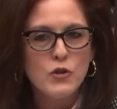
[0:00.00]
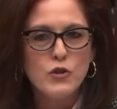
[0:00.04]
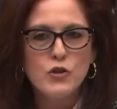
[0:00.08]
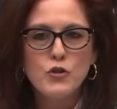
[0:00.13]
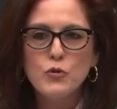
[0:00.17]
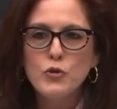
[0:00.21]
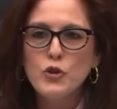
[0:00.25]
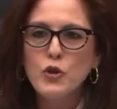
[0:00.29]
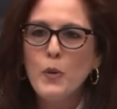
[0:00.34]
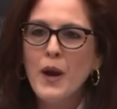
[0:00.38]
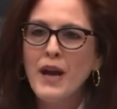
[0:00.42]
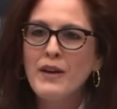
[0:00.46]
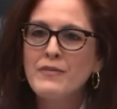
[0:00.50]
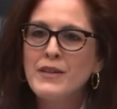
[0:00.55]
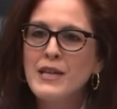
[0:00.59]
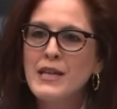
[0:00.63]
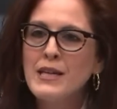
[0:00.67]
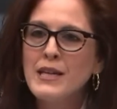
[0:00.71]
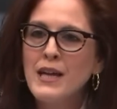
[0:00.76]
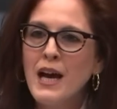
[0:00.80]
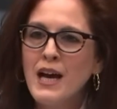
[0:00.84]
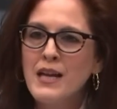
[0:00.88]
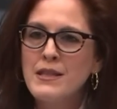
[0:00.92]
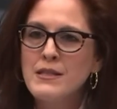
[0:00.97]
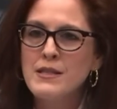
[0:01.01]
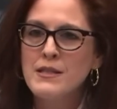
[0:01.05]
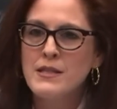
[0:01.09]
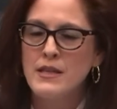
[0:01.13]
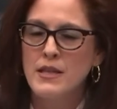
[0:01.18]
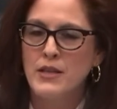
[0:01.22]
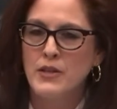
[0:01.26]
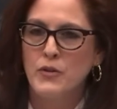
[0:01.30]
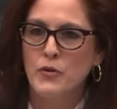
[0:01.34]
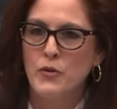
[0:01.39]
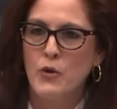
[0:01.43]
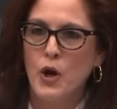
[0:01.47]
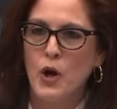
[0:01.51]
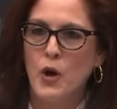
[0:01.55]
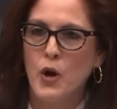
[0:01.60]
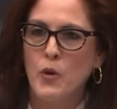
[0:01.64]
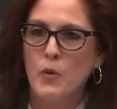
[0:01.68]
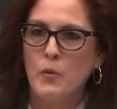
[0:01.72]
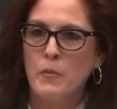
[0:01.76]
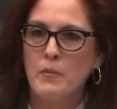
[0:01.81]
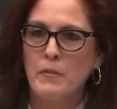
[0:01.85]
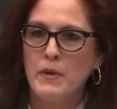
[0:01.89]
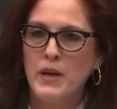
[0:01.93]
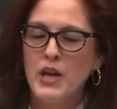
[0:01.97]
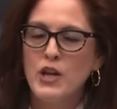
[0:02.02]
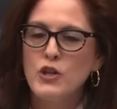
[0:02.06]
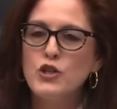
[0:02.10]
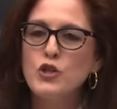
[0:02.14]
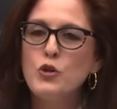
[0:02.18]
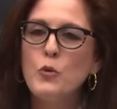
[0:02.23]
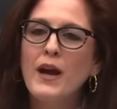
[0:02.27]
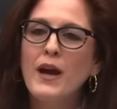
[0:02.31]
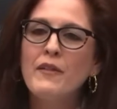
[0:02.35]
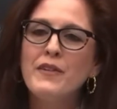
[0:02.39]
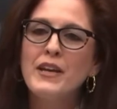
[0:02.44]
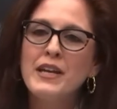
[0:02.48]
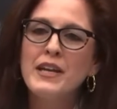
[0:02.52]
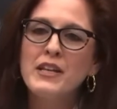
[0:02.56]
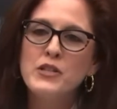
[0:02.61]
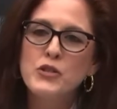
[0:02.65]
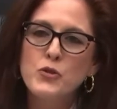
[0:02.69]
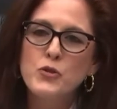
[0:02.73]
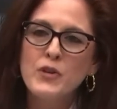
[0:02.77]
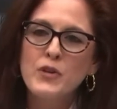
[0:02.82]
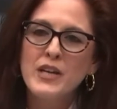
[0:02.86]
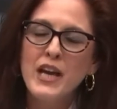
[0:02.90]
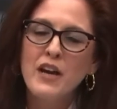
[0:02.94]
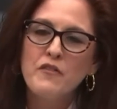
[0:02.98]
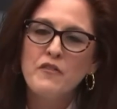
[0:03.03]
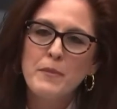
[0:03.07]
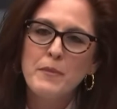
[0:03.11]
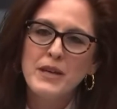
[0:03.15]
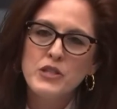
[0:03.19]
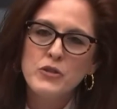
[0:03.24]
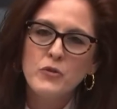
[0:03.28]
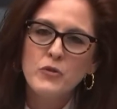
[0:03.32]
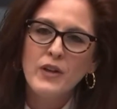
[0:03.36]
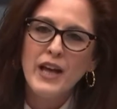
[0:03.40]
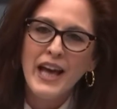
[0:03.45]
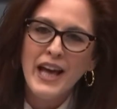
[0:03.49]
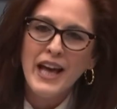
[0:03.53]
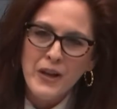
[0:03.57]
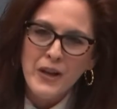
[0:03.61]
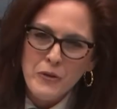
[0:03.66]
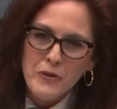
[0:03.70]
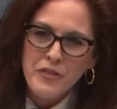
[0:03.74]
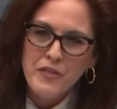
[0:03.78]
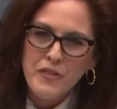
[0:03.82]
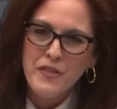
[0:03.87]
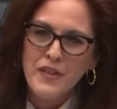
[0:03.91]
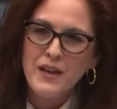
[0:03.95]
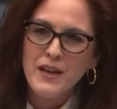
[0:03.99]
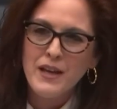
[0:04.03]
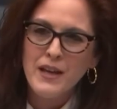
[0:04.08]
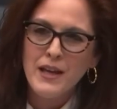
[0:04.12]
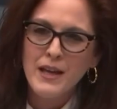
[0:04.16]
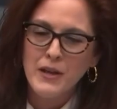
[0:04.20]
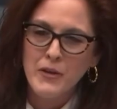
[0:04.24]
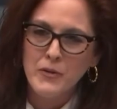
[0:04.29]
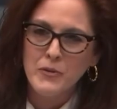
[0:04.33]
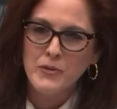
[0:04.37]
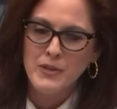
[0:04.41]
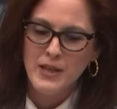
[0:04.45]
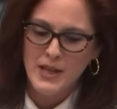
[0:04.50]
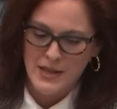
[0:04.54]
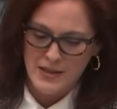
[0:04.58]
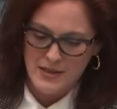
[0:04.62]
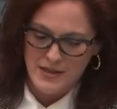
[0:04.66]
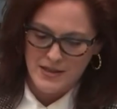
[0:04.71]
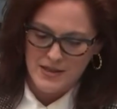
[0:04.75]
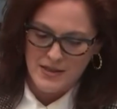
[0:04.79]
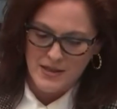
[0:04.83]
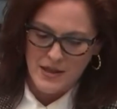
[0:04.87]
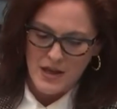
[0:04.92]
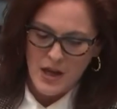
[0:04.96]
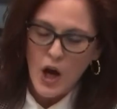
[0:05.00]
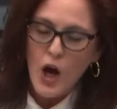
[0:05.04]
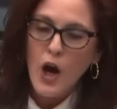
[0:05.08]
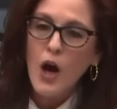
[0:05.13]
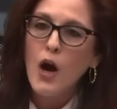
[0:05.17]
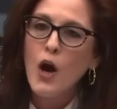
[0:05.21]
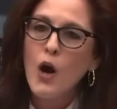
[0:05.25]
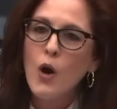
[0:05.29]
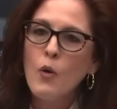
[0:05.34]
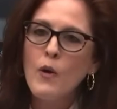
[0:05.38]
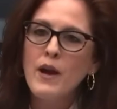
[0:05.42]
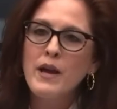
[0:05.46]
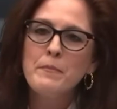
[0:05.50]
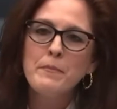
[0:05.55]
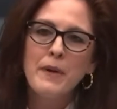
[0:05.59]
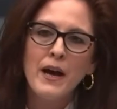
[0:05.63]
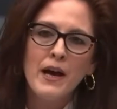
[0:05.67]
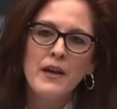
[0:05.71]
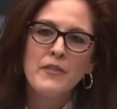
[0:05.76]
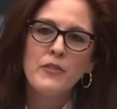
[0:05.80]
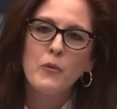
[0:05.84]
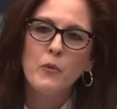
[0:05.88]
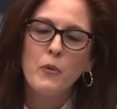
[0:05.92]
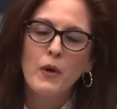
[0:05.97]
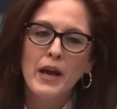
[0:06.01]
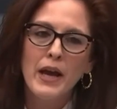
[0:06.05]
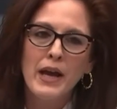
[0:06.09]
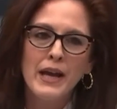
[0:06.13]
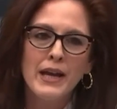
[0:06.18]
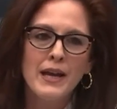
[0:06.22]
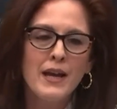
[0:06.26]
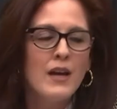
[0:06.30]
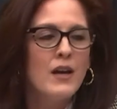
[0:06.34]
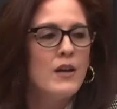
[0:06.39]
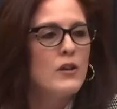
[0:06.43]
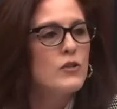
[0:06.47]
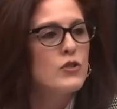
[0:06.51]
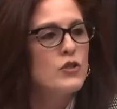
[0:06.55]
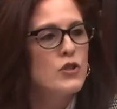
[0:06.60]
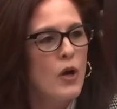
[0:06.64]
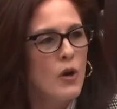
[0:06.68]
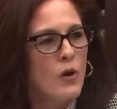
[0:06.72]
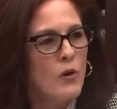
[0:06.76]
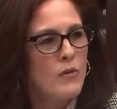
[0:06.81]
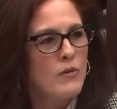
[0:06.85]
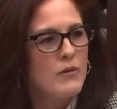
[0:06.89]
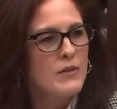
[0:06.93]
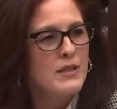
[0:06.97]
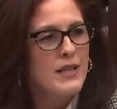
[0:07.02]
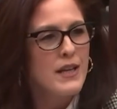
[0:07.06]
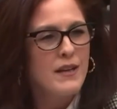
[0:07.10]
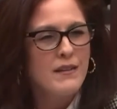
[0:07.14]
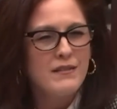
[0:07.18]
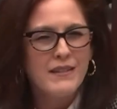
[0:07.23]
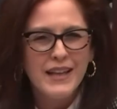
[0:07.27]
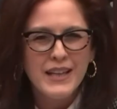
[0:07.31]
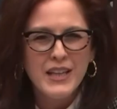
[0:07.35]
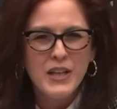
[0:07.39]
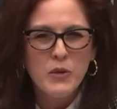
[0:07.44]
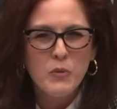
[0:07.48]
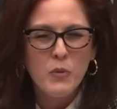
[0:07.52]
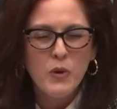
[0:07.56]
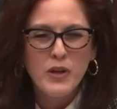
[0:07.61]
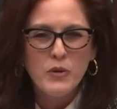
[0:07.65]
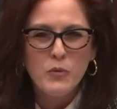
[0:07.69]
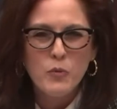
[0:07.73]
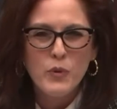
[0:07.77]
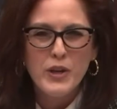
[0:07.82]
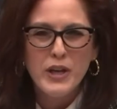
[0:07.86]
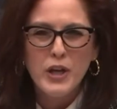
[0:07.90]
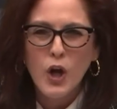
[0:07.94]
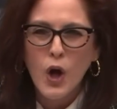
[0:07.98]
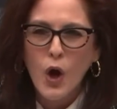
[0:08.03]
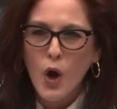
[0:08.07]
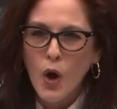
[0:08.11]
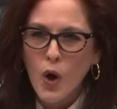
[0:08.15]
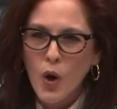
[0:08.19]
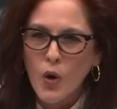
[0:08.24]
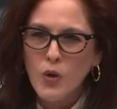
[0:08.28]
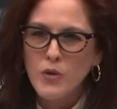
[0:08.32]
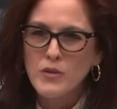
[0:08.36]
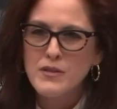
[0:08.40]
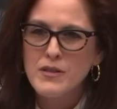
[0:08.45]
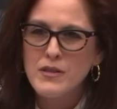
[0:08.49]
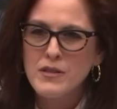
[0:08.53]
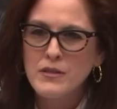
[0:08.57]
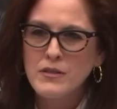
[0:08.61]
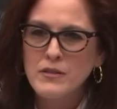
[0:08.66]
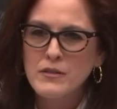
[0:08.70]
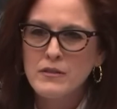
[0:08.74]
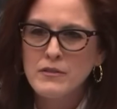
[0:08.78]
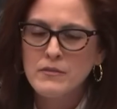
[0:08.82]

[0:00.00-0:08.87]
Do you have any guns in your home? Do you have a history of mental health illness? Oh, and by the way, don't tell anyone we called.